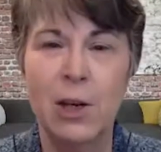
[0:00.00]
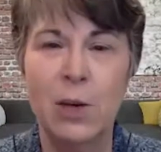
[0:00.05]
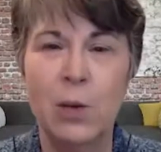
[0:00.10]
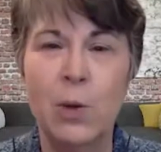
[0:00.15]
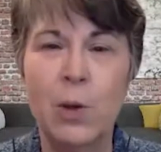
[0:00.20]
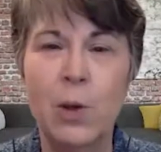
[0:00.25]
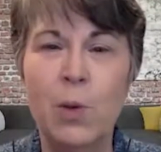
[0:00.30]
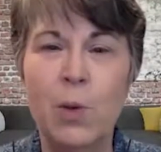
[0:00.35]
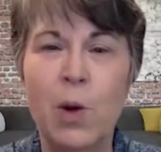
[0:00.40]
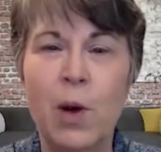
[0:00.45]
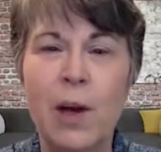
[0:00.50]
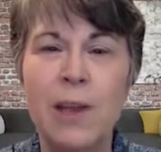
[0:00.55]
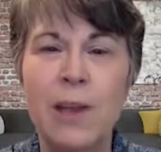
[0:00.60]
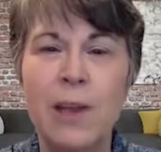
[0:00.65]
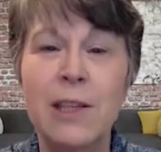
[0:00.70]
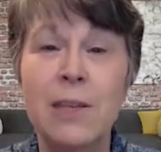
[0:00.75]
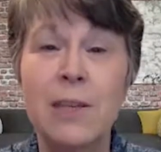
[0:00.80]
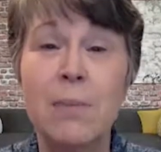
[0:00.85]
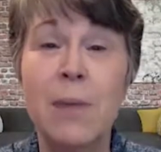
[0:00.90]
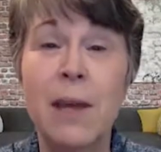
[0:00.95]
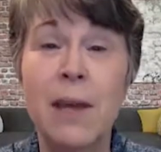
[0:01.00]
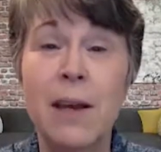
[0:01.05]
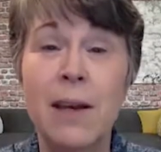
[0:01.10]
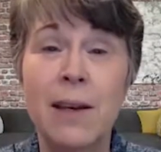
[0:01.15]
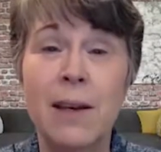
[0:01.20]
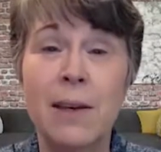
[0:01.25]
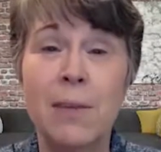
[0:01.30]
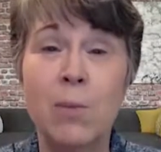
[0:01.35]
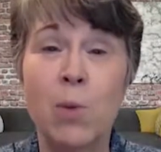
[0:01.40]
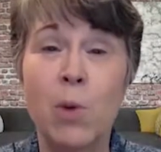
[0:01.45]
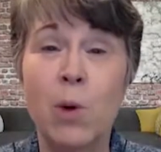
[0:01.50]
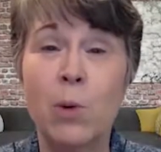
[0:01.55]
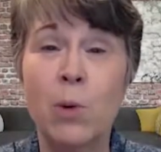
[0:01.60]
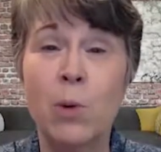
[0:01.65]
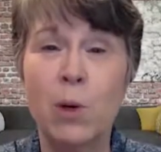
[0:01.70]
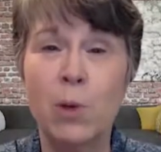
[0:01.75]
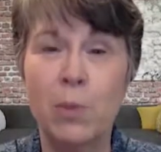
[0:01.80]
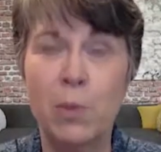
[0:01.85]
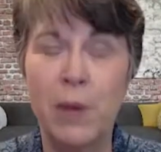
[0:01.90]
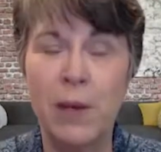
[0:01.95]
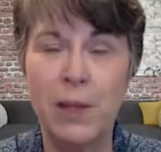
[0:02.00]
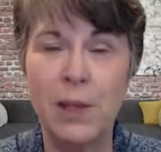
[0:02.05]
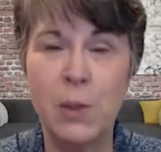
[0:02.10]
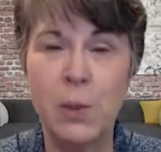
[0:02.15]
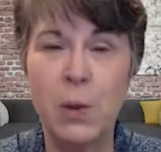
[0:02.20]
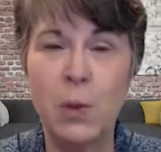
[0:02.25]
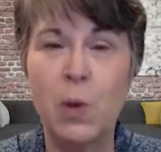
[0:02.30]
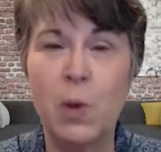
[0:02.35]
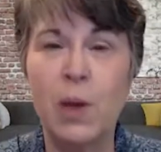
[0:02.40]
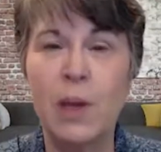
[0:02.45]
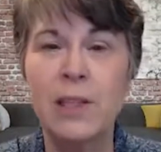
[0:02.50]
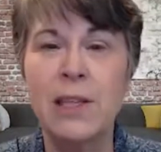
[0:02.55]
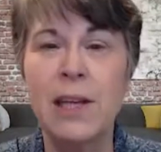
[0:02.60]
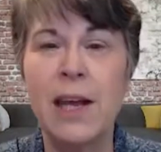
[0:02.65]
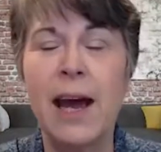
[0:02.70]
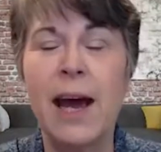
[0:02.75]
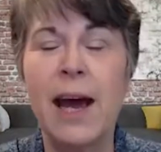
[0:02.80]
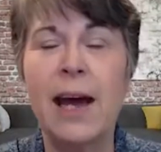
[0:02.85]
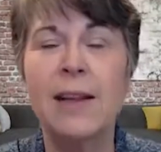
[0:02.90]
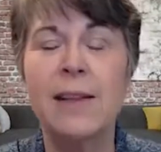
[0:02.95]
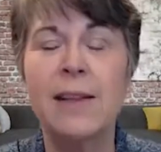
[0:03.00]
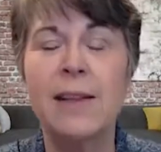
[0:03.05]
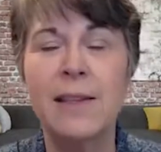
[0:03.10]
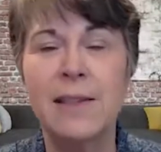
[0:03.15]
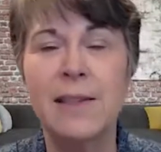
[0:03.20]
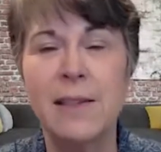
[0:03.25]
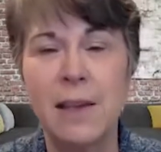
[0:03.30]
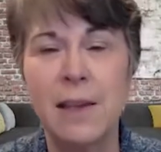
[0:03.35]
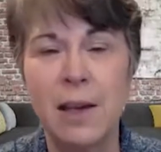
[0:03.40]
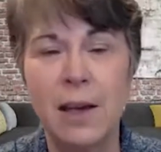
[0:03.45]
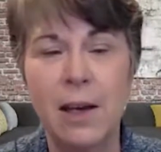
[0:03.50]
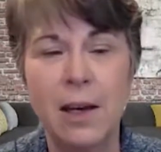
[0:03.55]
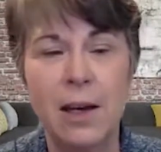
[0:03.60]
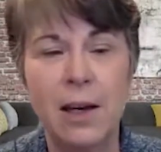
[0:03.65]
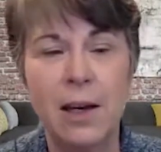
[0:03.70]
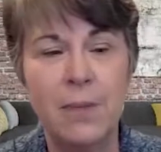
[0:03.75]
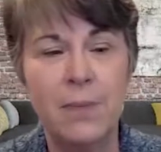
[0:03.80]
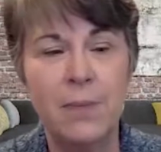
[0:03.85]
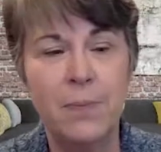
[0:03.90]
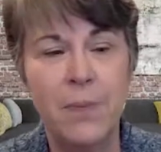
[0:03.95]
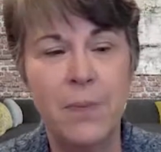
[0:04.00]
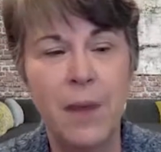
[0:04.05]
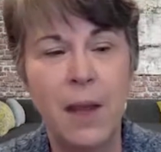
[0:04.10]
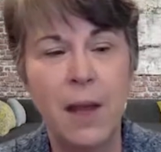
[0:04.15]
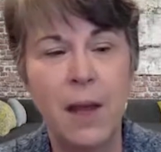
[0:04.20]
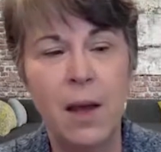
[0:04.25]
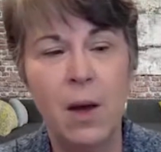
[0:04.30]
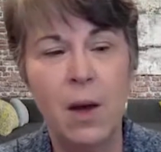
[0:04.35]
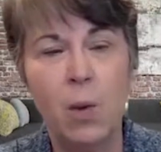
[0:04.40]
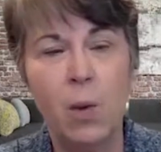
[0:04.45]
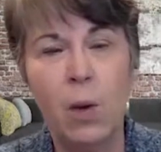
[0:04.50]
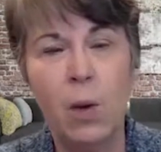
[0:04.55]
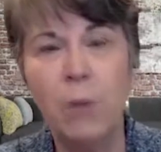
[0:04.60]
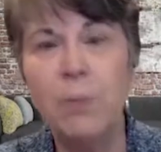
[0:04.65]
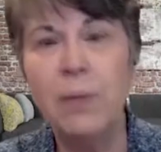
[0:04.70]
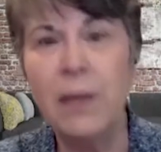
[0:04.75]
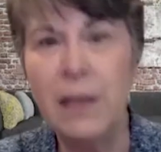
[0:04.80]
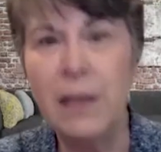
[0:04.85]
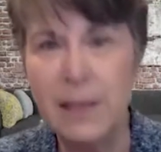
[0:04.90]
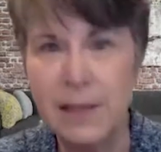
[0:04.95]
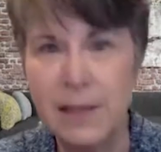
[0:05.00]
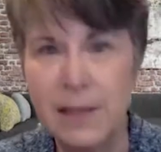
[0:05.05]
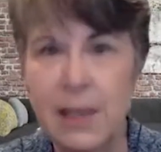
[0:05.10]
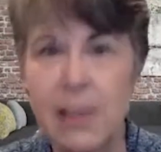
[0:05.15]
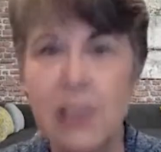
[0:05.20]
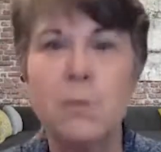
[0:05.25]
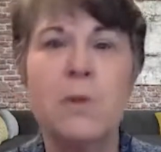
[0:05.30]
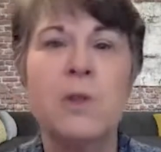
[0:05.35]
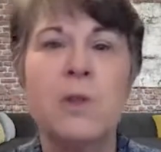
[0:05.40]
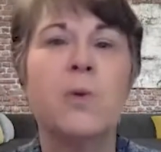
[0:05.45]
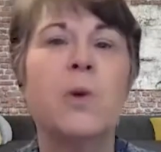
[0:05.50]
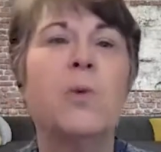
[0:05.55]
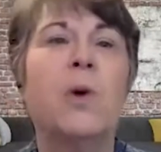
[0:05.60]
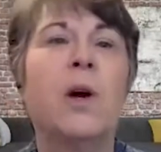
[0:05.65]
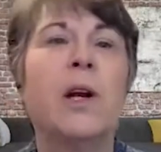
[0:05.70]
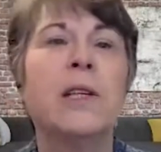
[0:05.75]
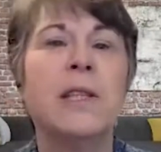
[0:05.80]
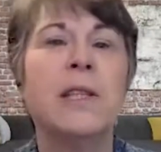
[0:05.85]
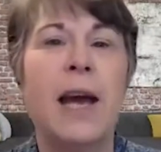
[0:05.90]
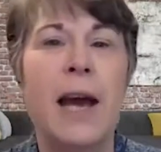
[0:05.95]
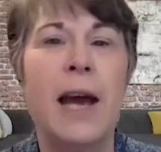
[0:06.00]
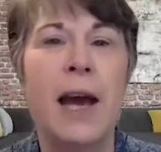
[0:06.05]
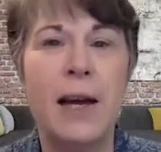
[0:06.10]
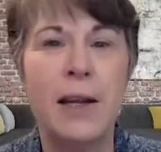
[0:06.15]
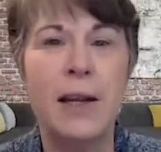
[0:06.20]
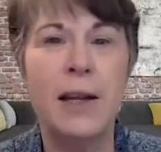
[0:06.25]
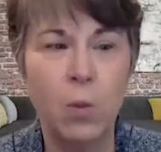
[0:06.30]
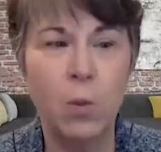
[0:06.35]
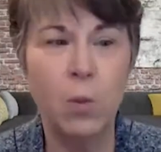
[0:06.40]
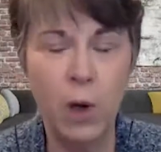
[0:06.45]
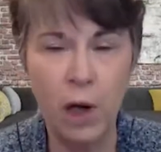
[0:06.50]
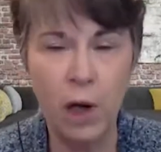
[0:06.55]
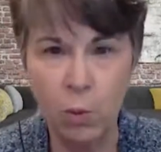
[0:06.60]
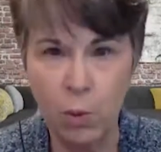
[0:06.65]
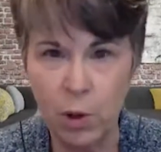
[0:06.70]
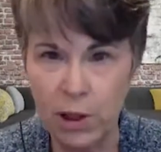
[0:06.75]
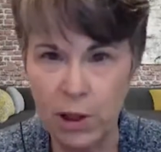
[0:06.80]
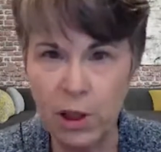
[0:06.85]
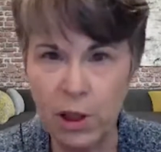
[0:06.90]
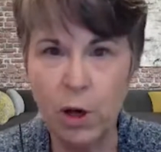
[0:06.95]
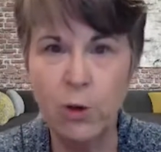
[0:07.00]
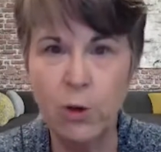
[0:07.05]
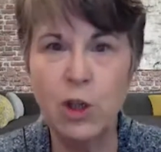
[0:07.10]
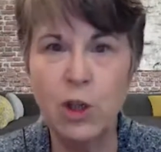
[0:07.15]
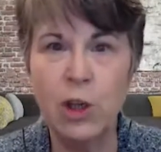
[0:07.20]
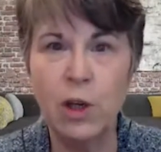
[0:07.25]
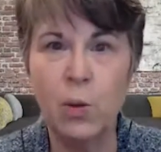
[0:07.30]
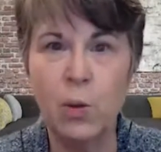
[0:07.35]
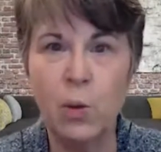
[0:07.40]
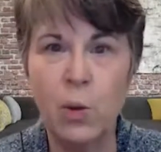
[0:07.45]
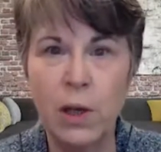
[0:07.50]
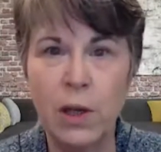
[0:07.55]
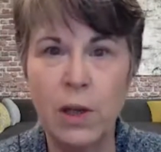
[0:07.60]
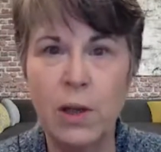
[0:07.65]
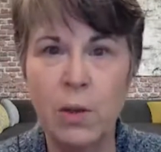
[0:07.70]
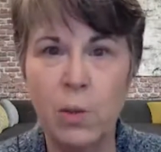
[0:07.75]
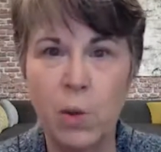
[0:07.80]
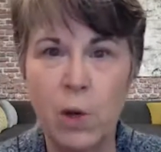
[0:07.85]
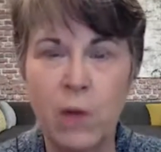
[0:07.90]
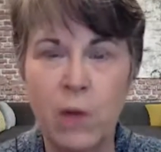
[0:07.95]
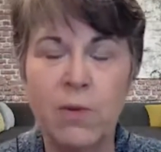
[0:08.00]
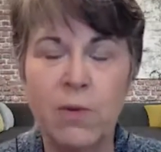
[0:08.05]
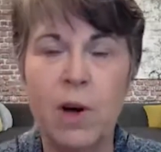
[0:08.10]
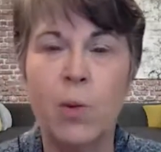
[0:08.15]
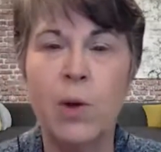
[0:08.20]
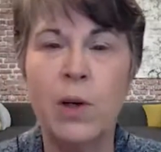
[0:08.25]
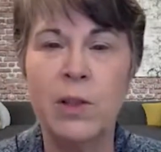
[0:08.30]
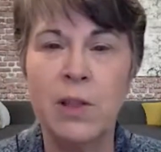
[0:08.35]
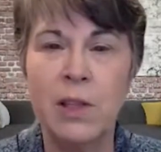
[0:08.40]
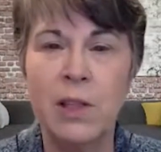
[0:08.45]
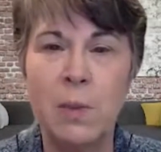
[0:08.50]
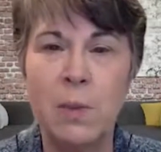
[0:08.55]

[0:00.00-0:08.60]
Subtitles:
We wanted to make it more robust. We wanted to add these well-being assessments. We wanted to add the one-on-one coaching with one of our wellness